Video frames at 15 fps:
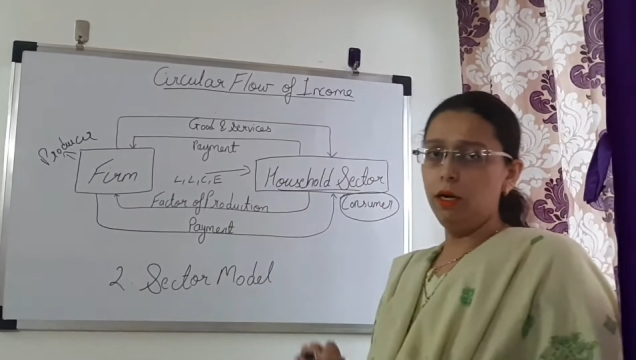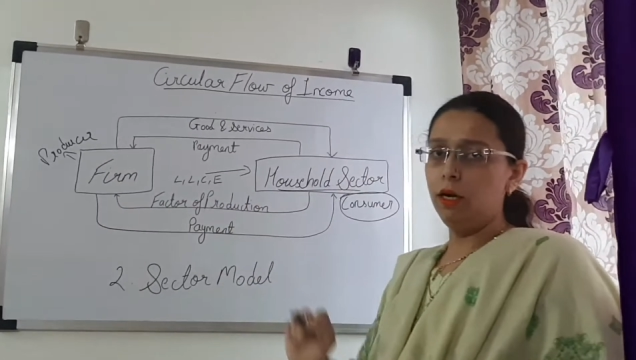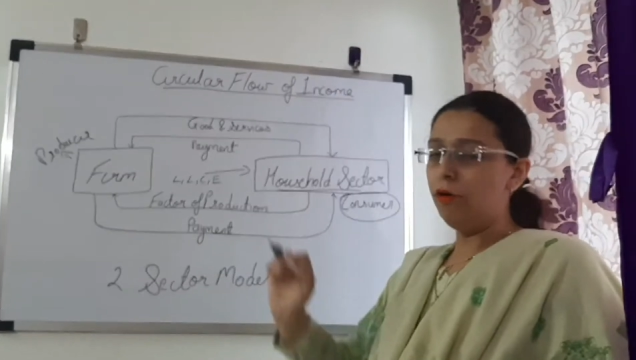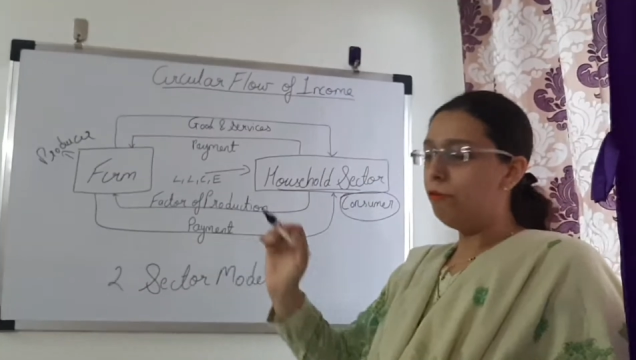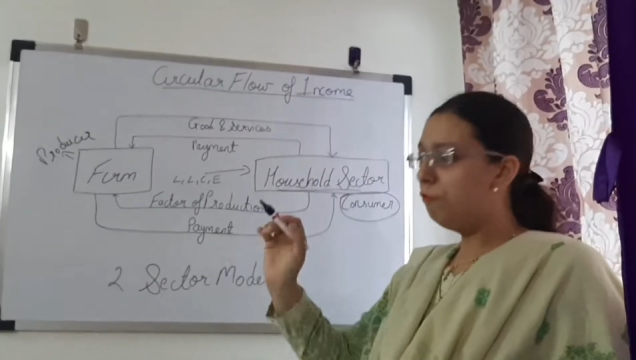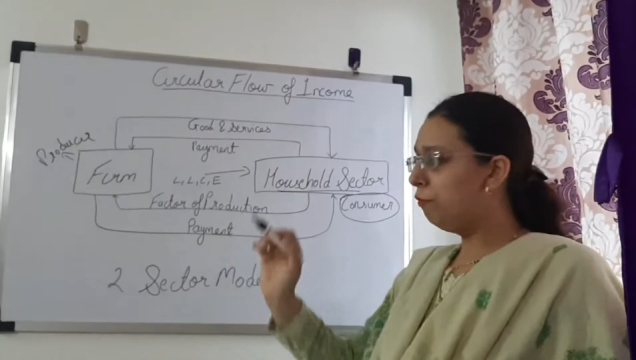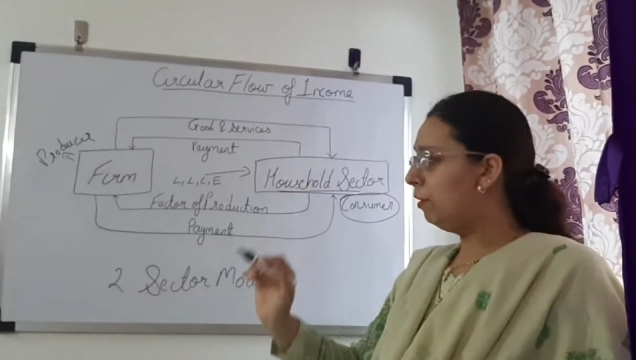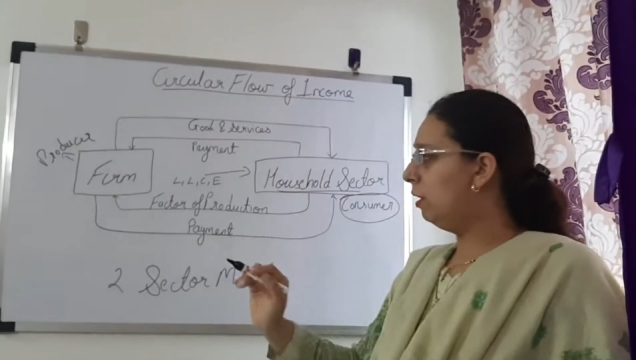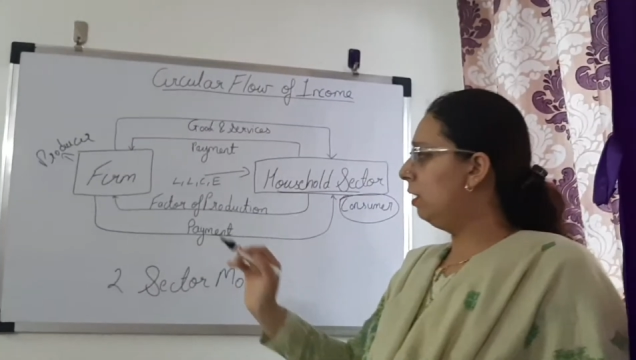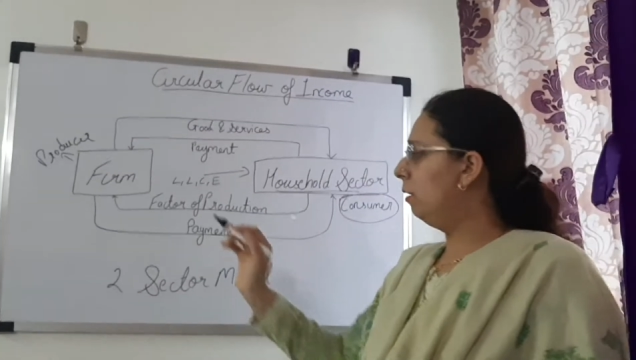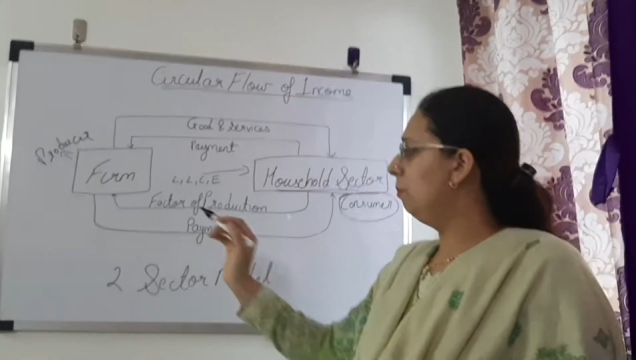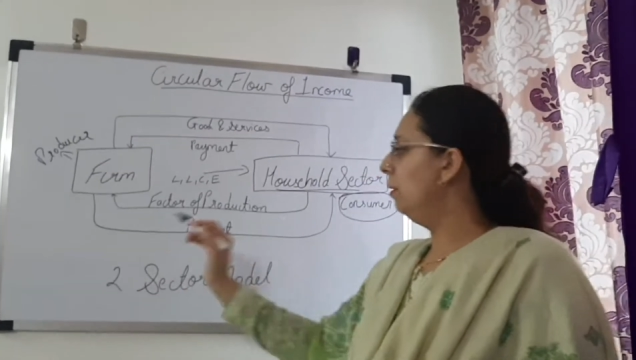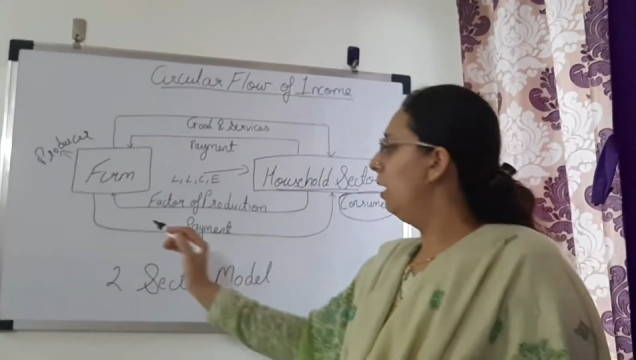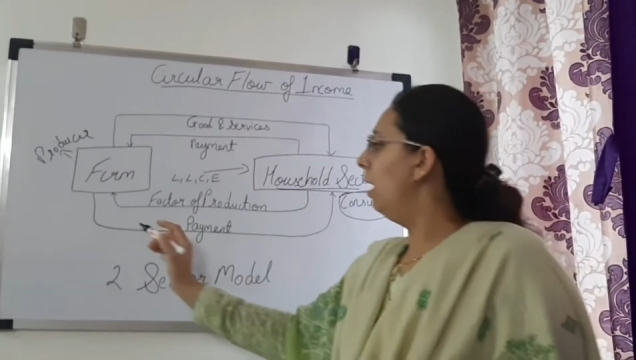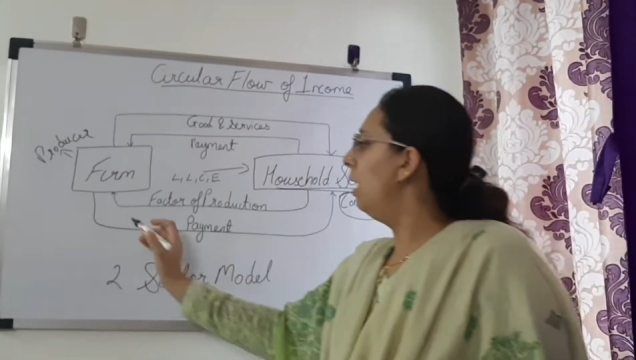
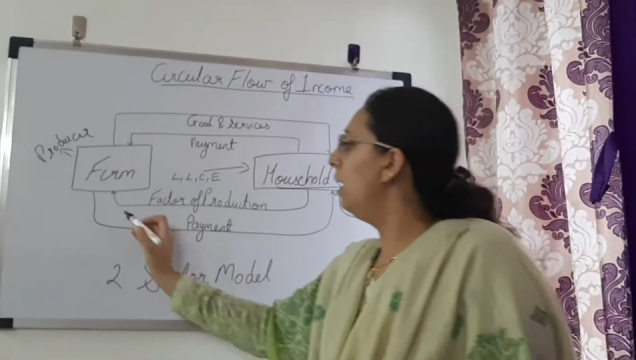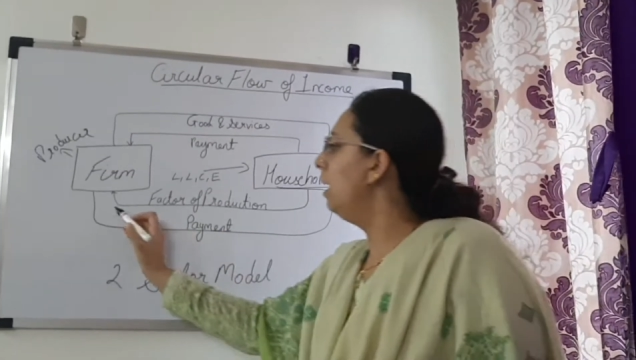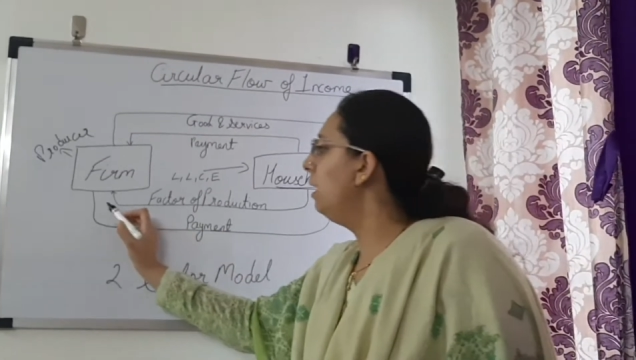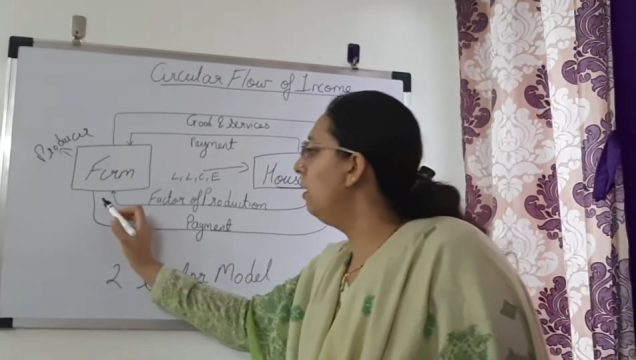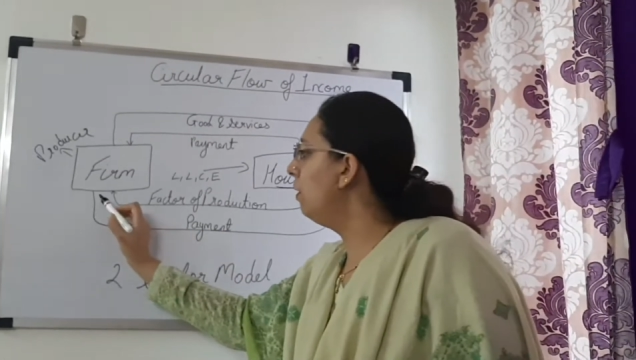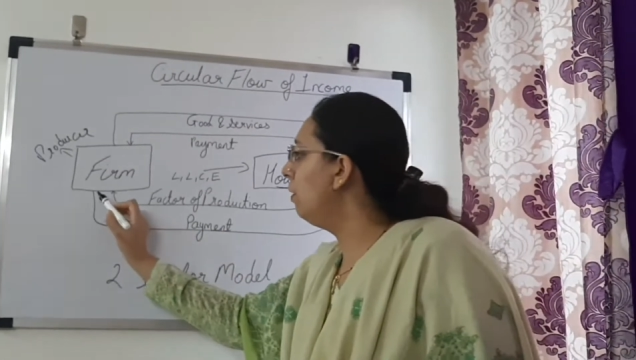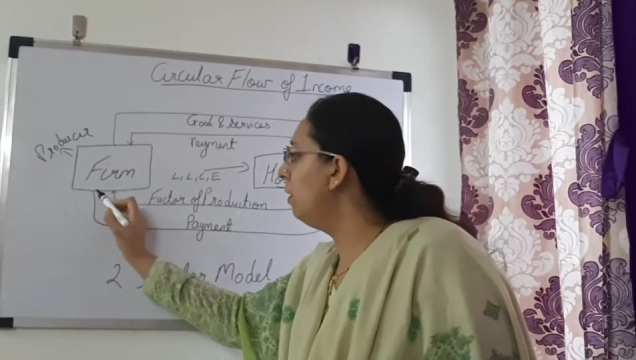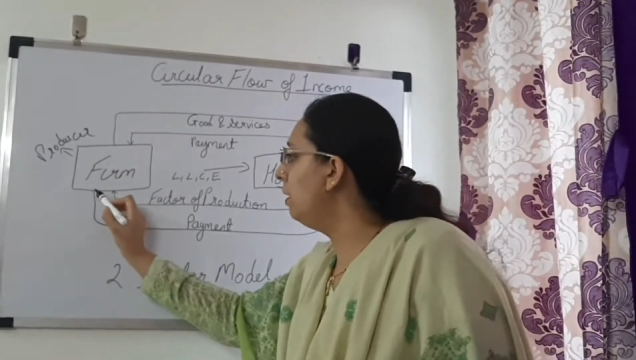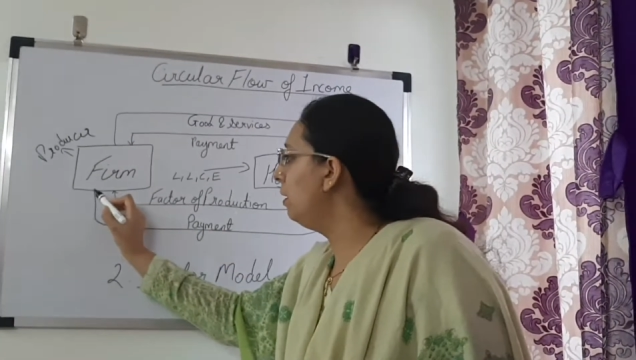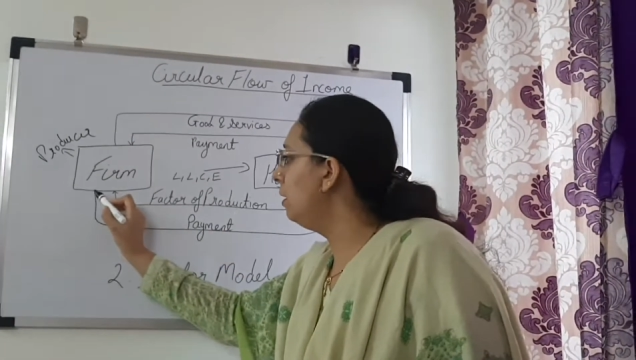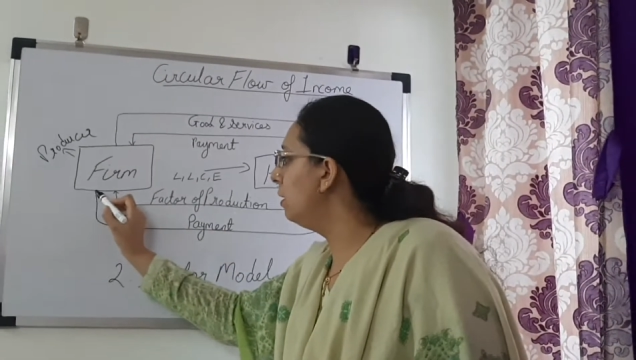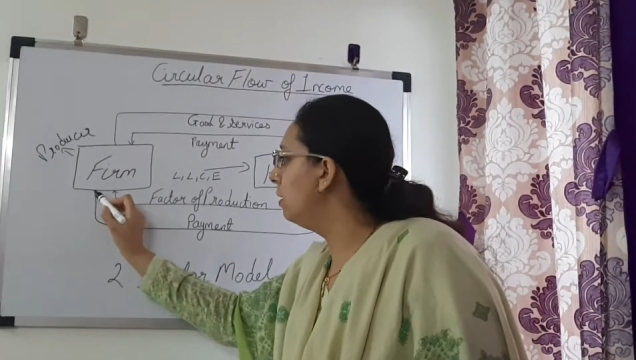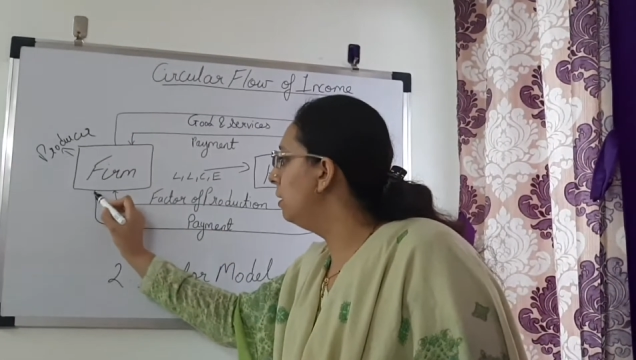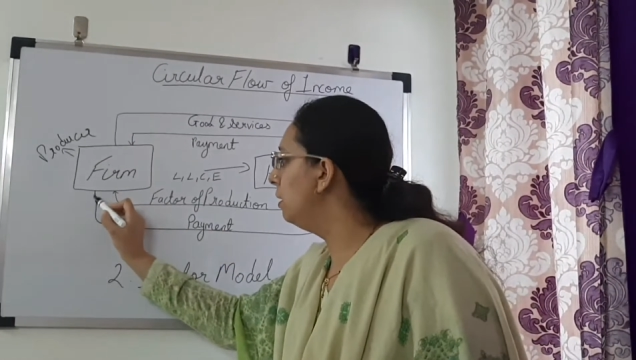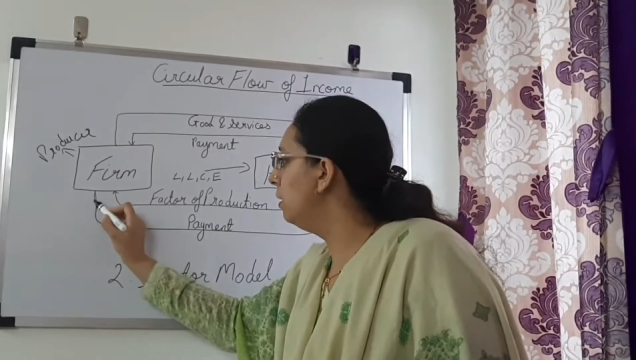Firm in
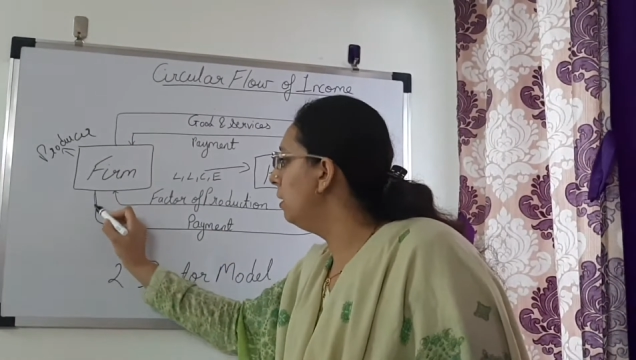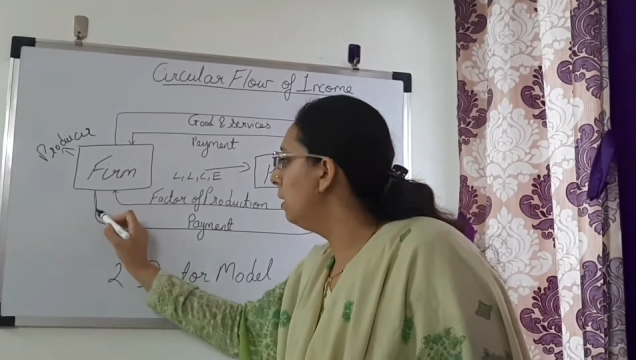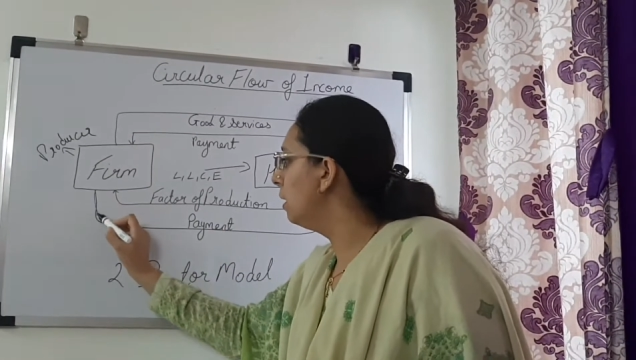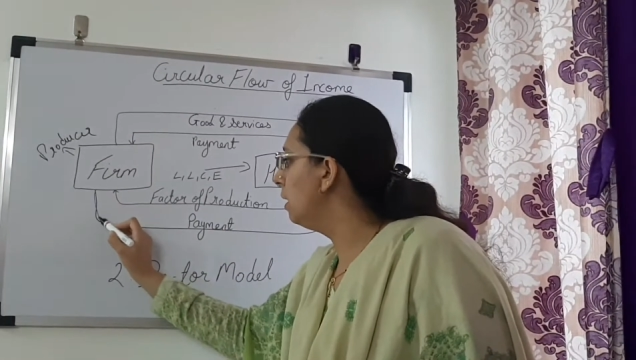return